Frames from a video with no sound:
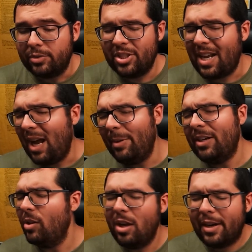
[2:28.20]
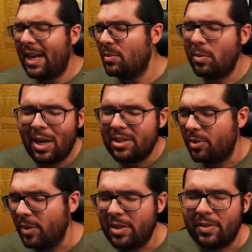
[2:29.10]
Just comment along as we watch it.
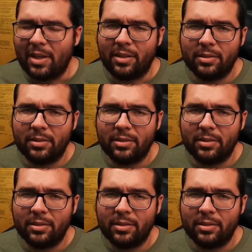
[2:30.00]
What do you think?